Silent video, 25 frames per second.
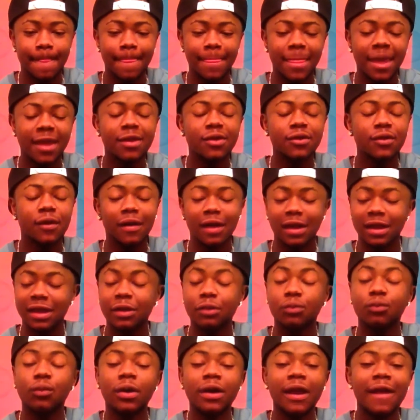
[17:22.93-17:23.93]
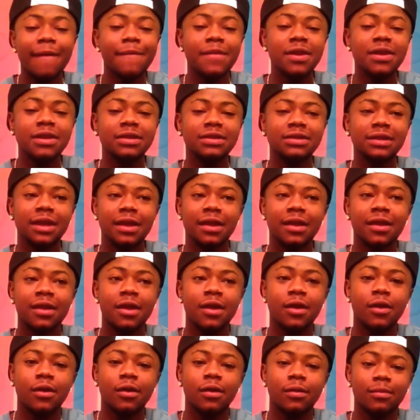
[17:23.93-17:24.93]
Like, and what I mean is, like,
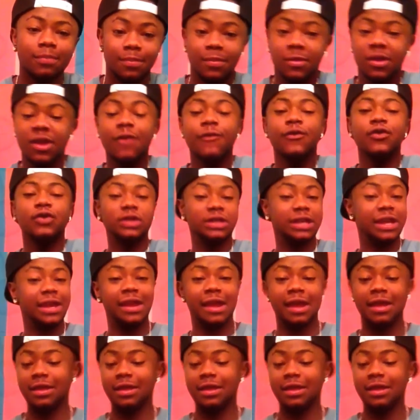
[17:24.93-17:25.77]
if you'd say